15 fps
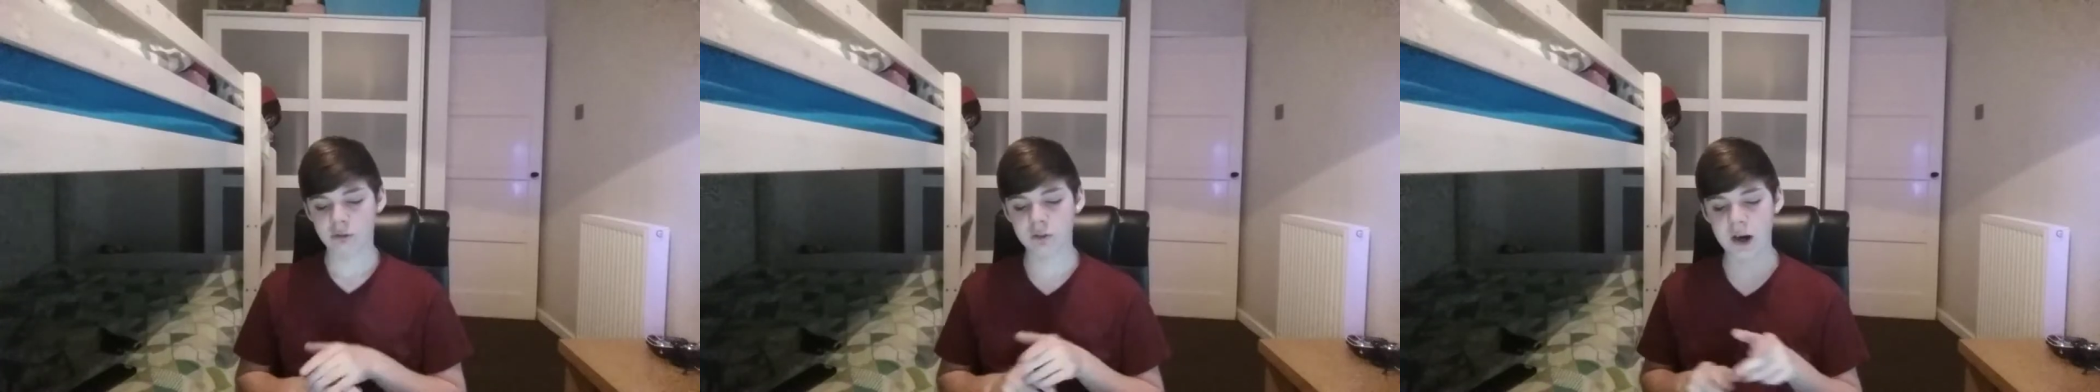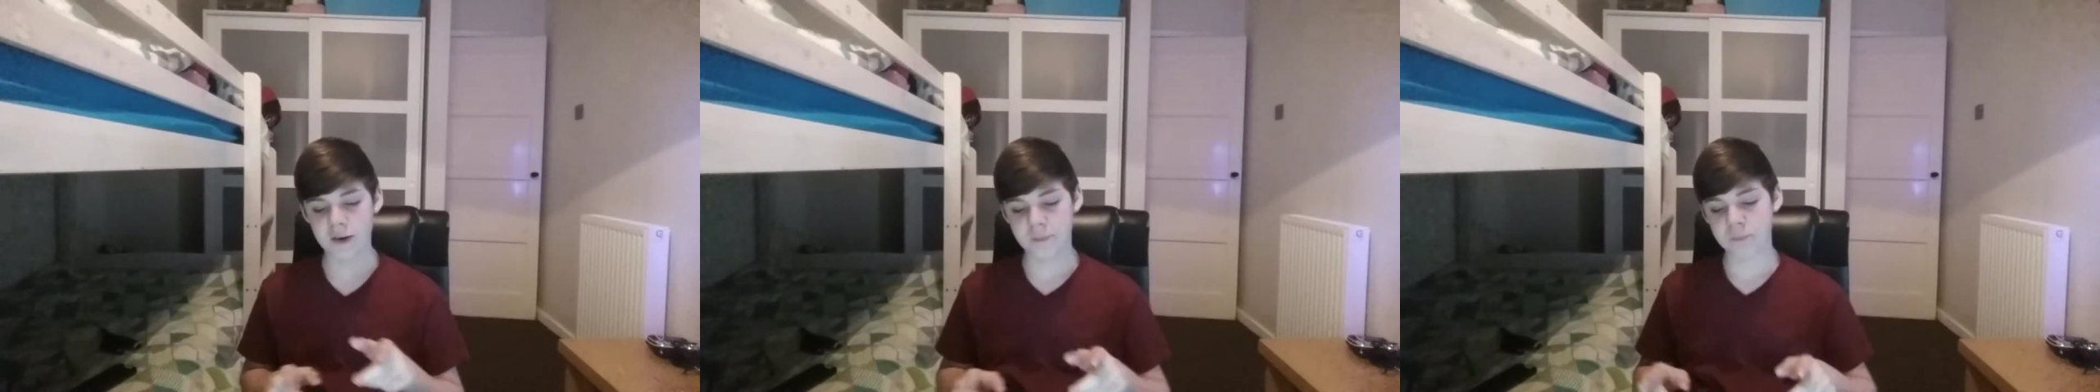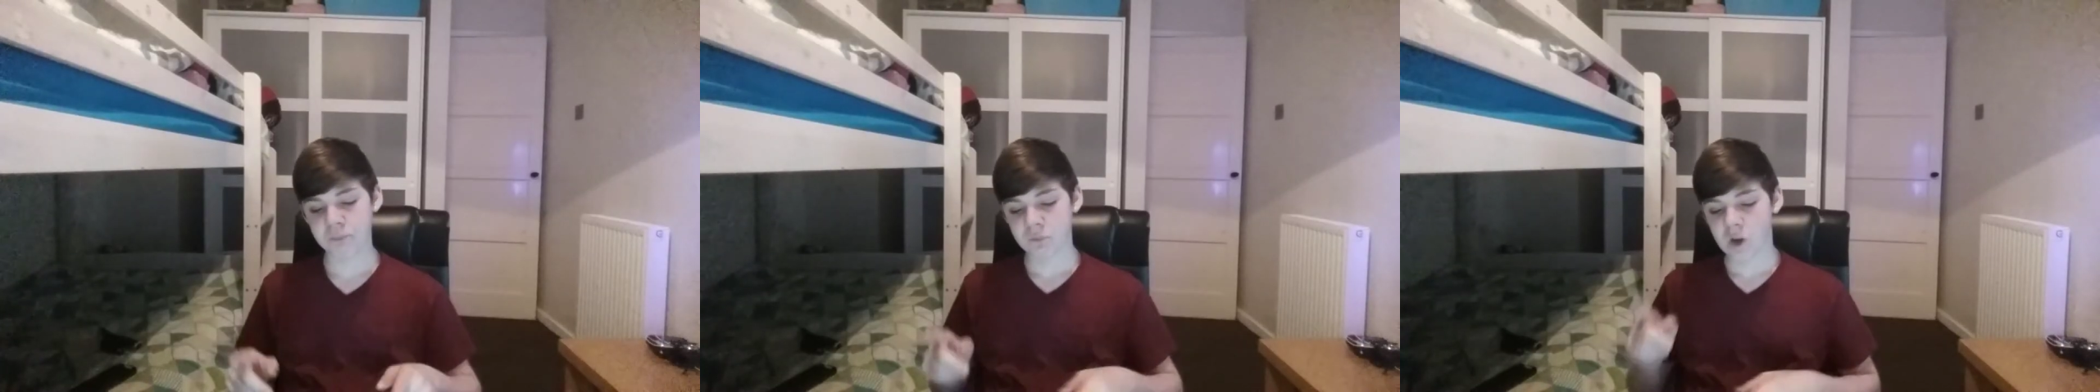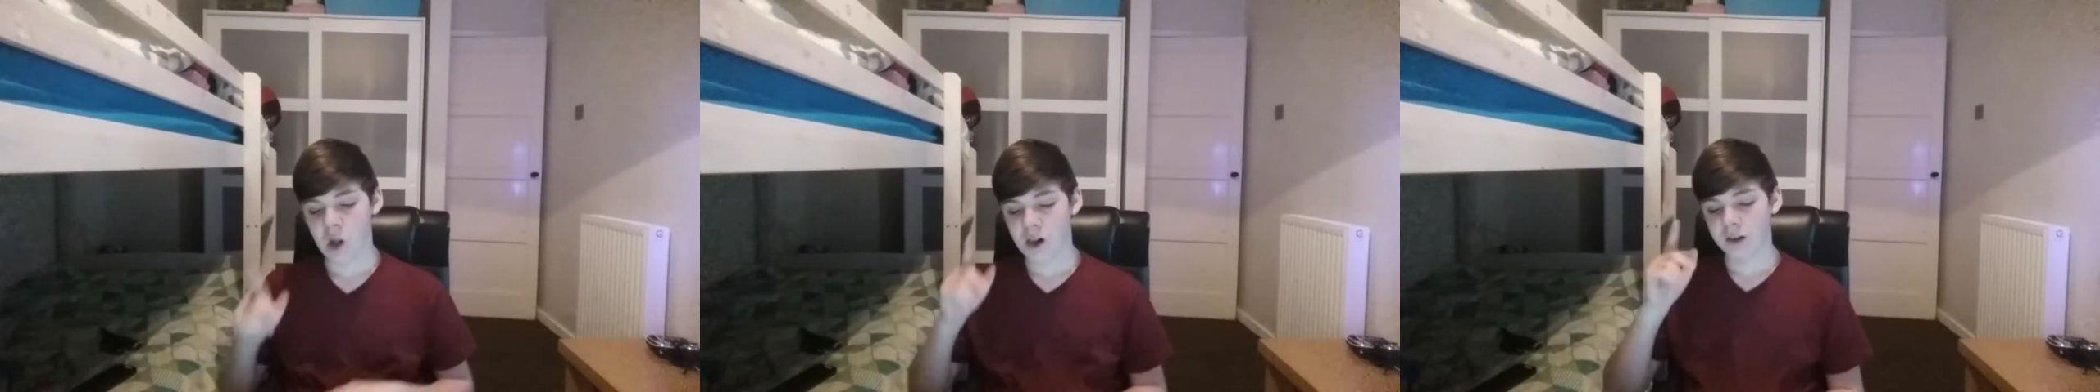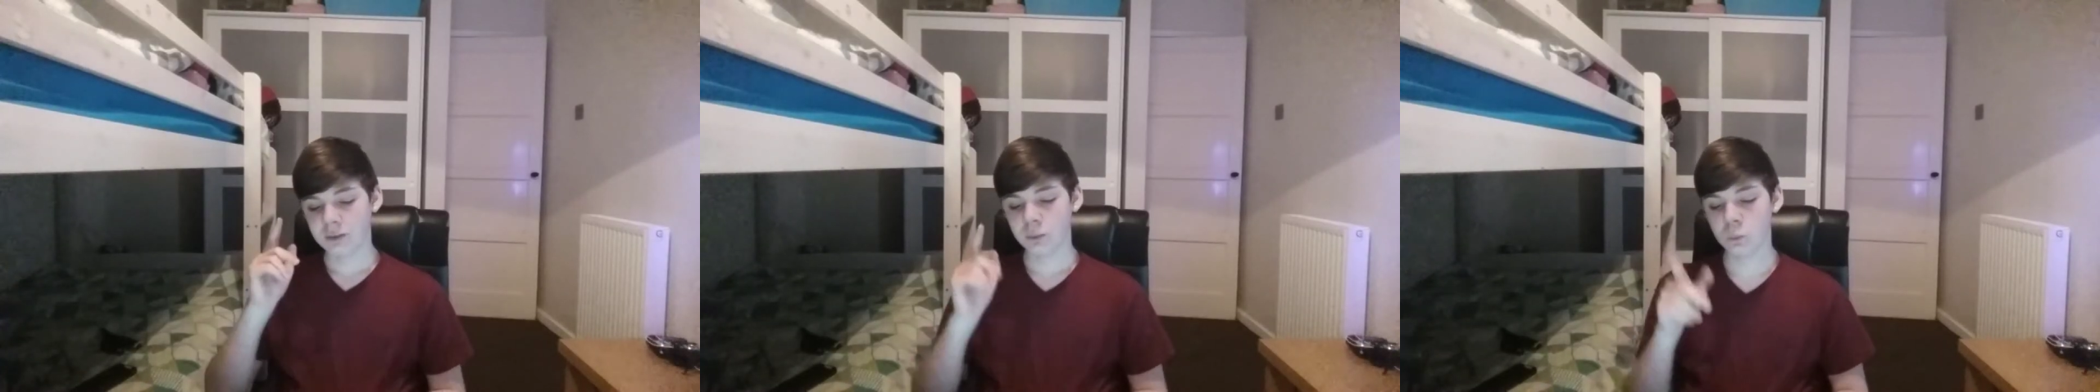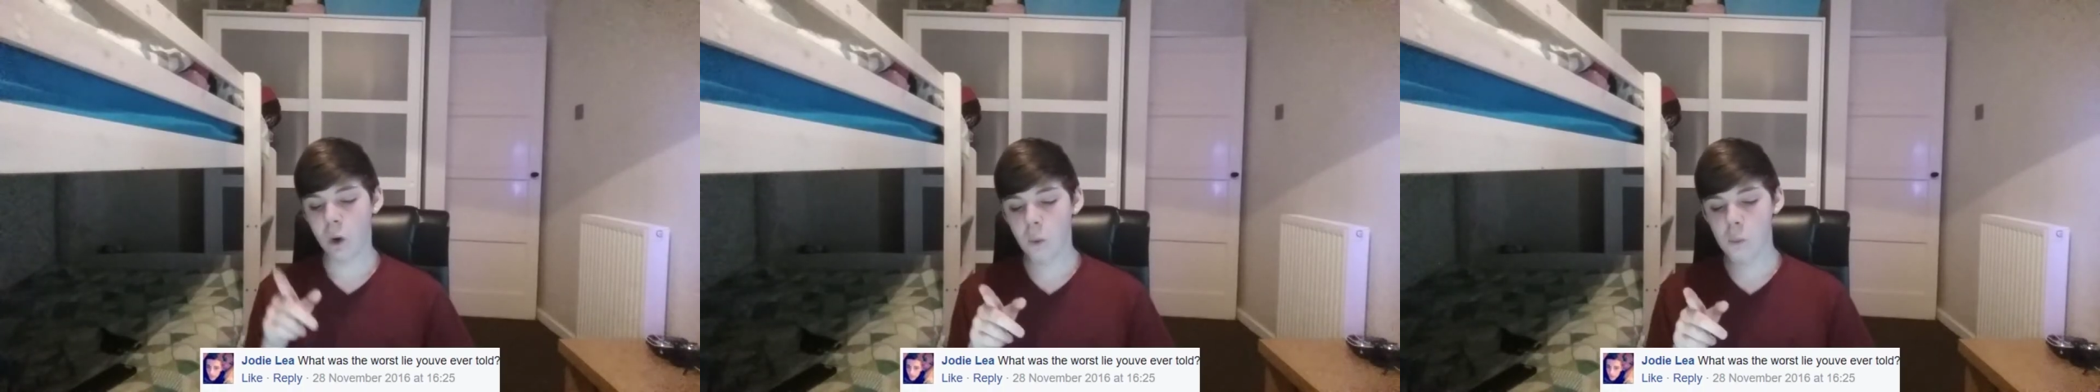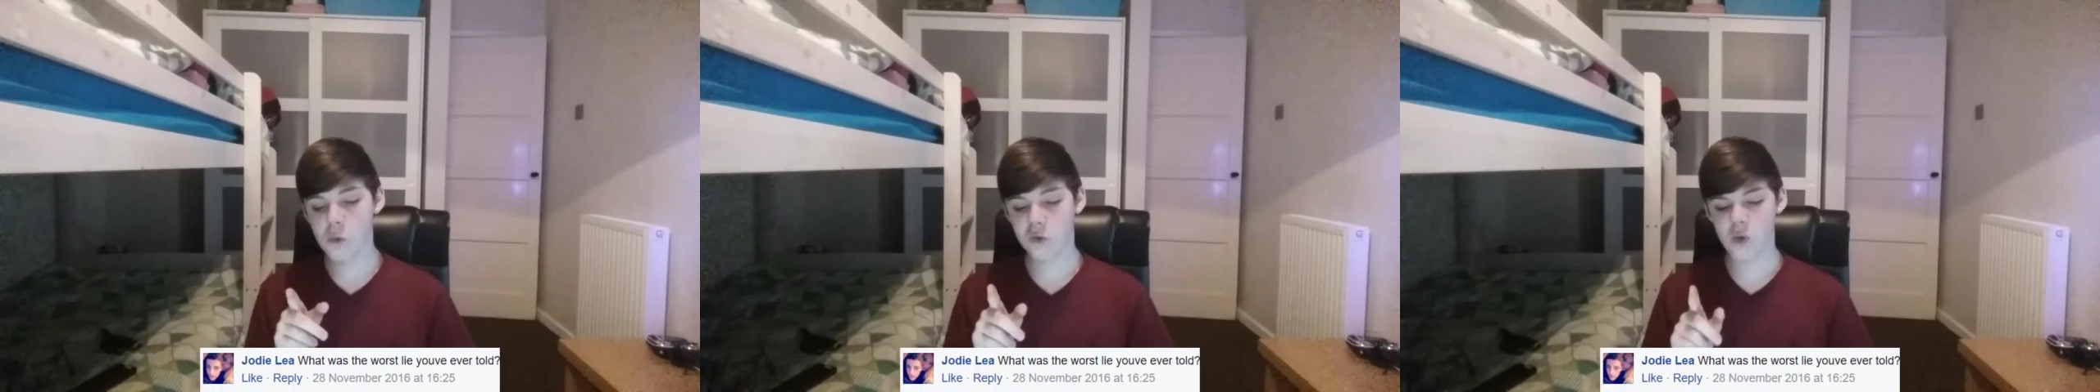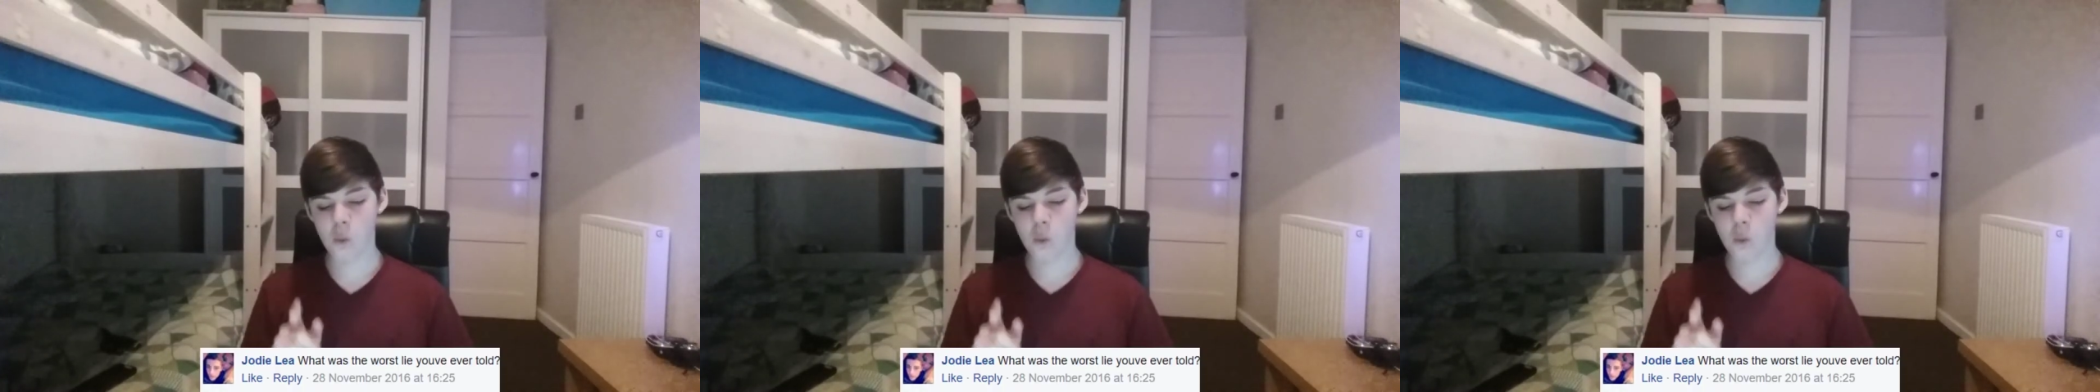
Right, what was